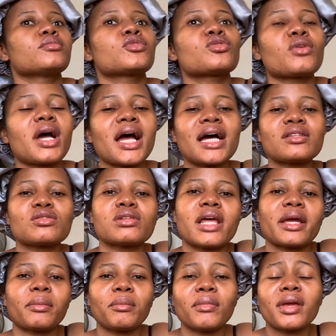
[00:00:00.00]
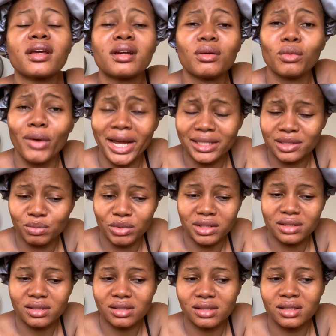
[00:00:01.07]
So I had to like make white
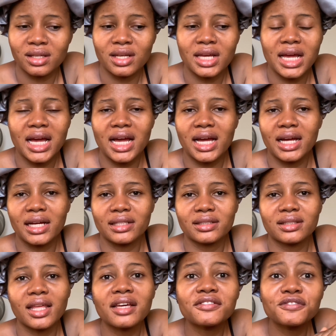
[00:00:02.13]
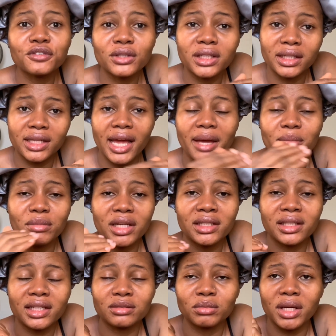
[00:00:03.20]
beans, and thankfully I
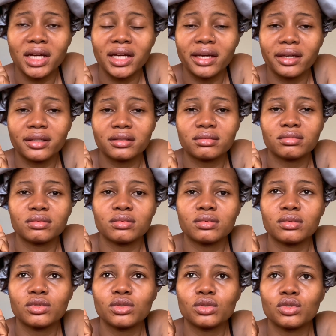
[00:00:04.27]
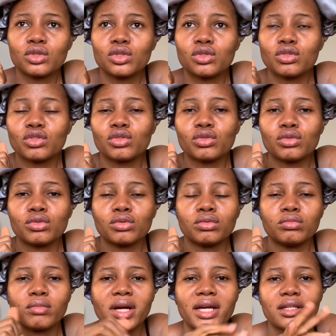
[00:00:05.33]
blended my
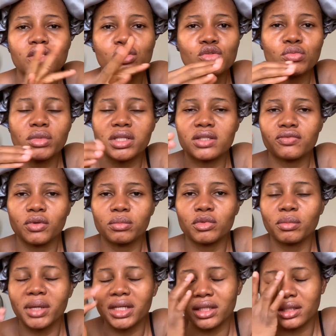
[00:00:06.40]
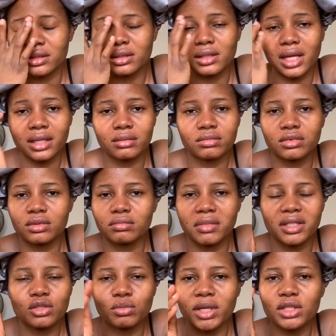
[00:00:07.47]
stew mix from the market, like
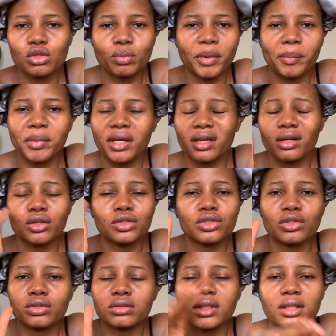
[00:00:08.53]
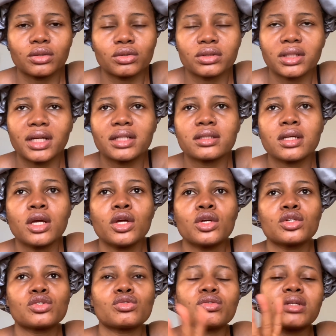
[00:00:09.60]
my tomato, pepper, onion and all that.
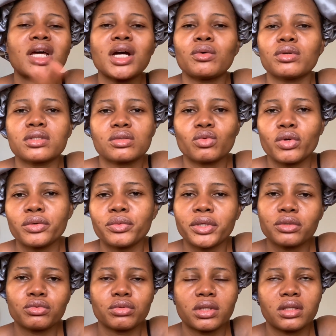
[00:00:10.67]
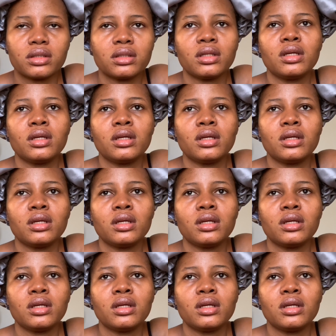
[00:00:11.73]
So that was one way cooking.